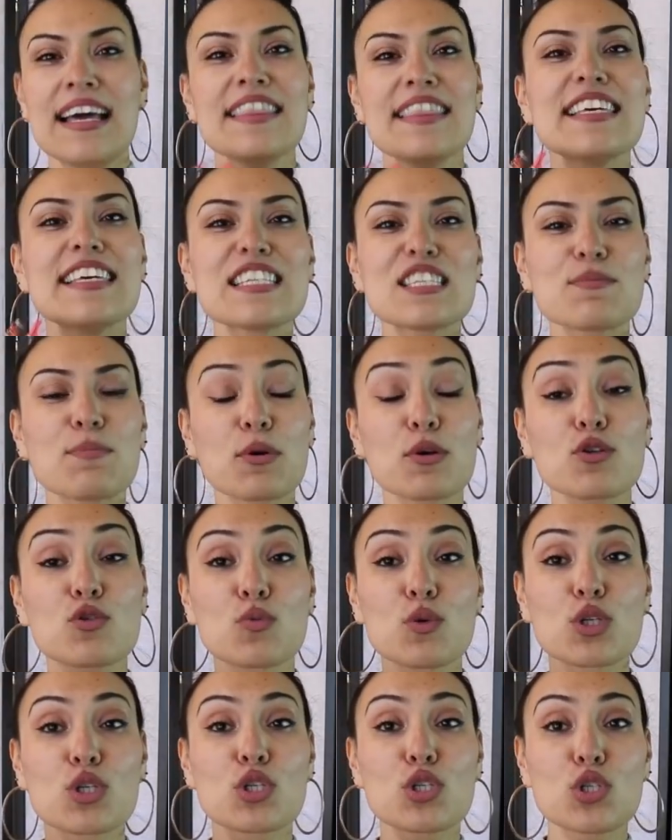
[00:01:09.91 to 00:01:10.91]
This purse
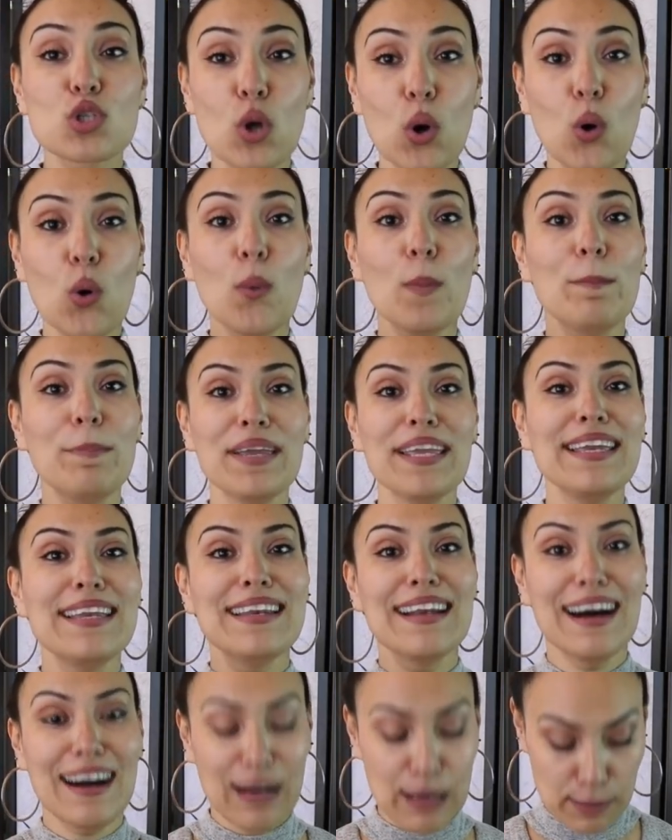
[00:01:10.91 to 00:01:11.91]
was so
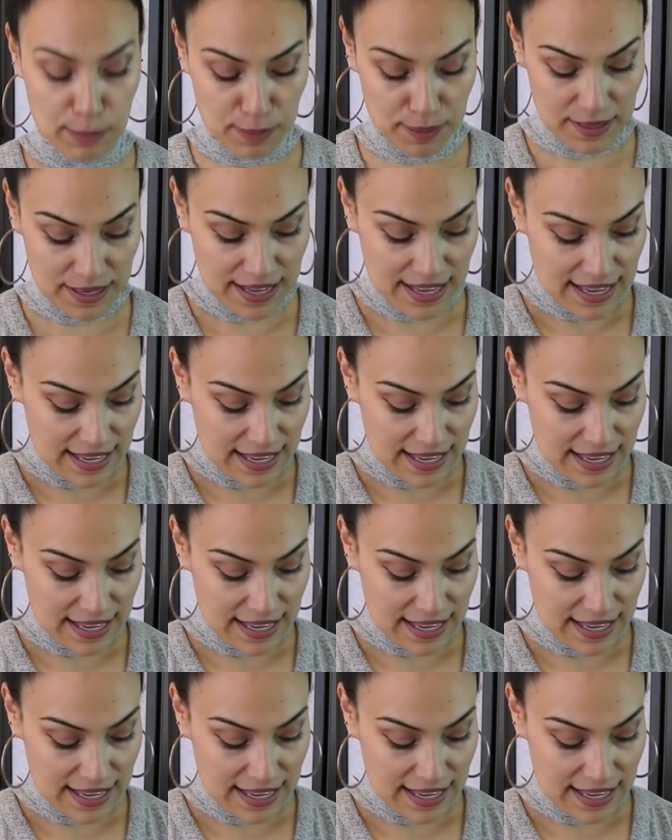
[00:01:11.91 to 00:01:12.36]
beat up.